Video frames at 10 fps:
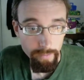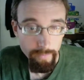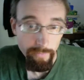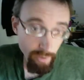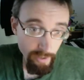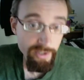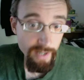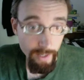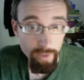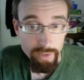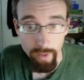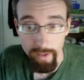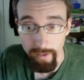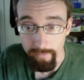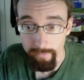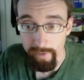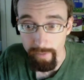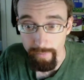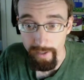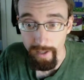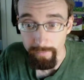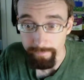before you decide which one to pick up.